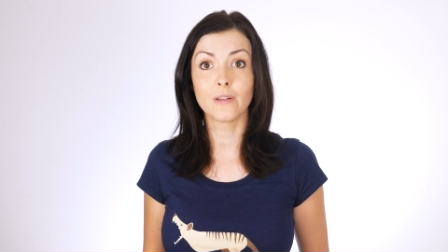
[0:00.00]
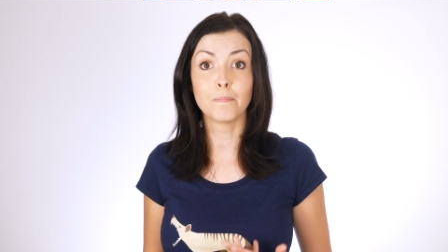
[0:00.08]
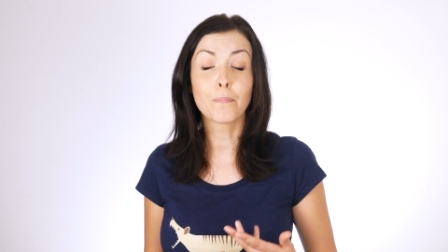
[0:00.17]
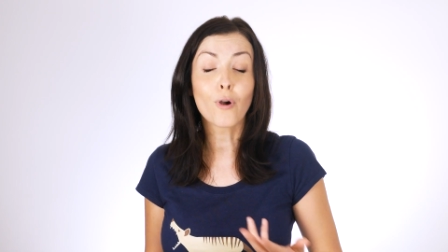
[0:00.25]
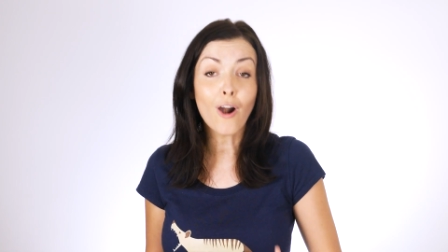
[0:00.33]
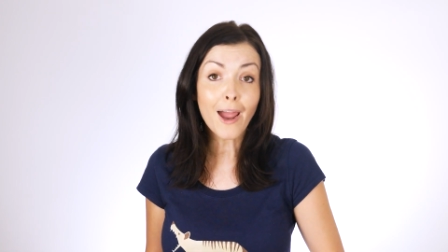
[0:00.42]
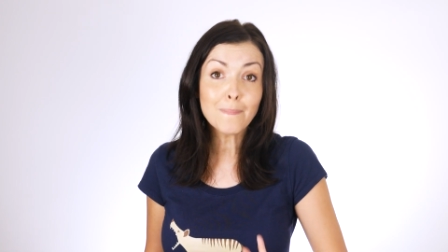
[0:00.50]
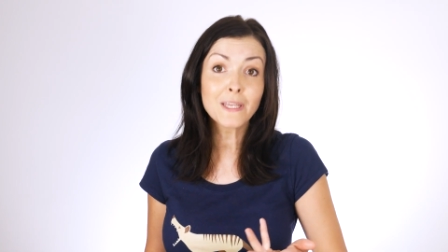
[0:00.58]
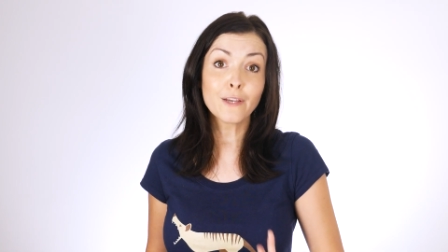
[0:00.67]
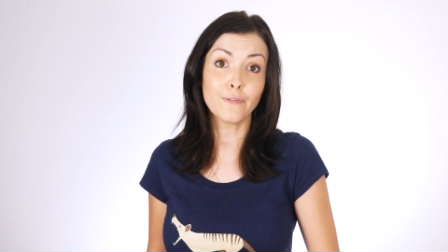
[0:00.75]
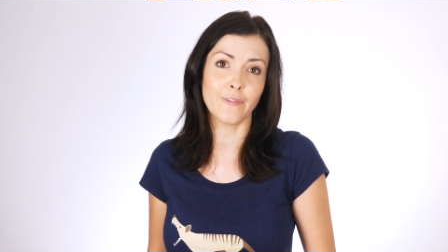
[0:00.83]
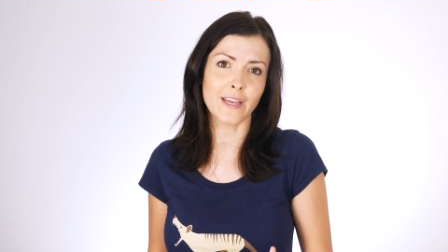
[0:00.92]
and
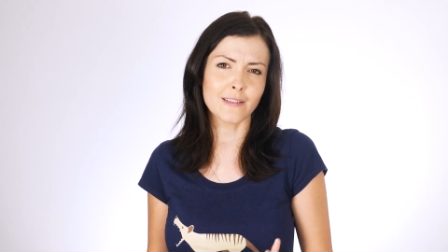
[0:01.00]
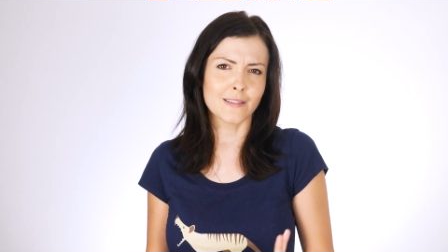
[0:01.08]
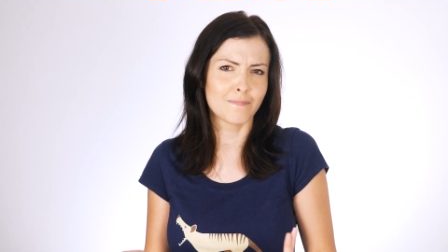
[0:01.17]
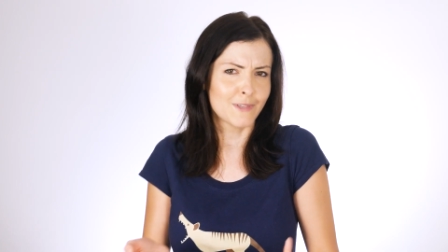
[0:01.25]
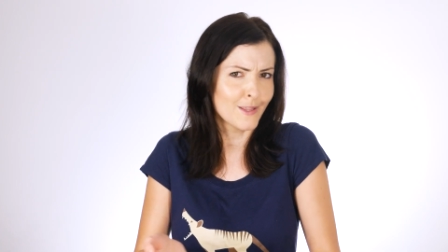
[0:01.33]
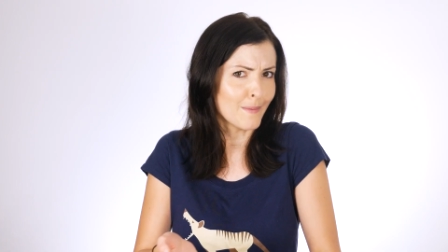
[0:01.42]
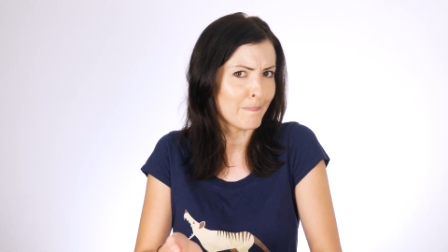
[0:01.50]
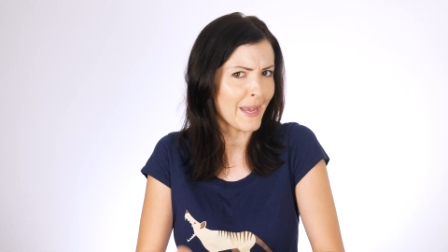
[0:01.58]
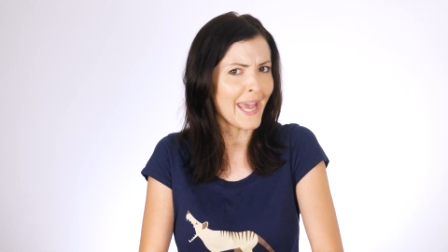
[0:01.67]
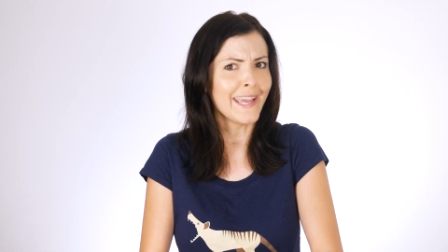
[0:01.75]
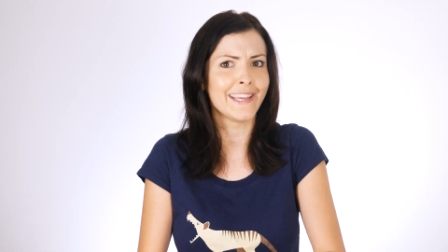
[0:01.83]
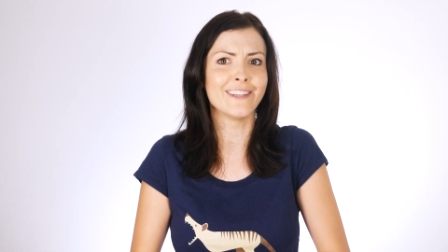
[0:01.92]
priming effects to the
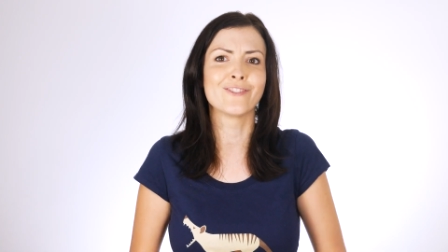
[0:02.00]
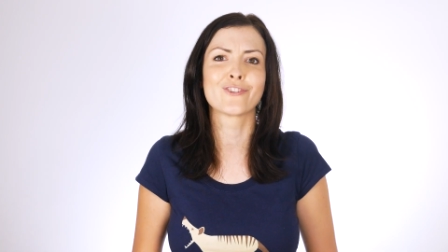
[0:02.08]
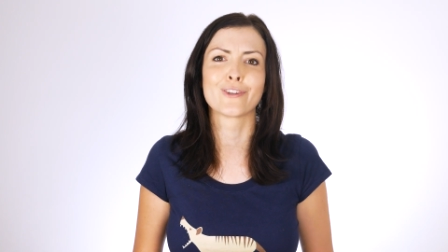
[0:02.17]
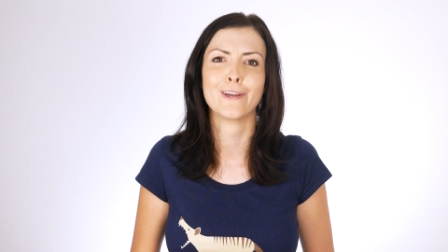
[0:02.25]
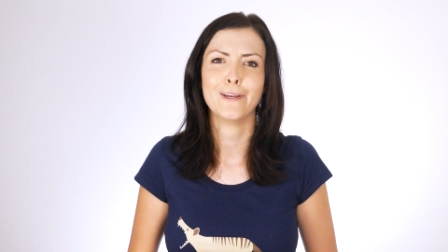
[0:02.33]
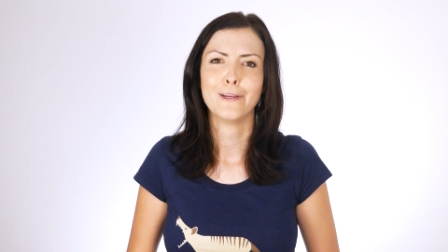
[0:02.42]
page.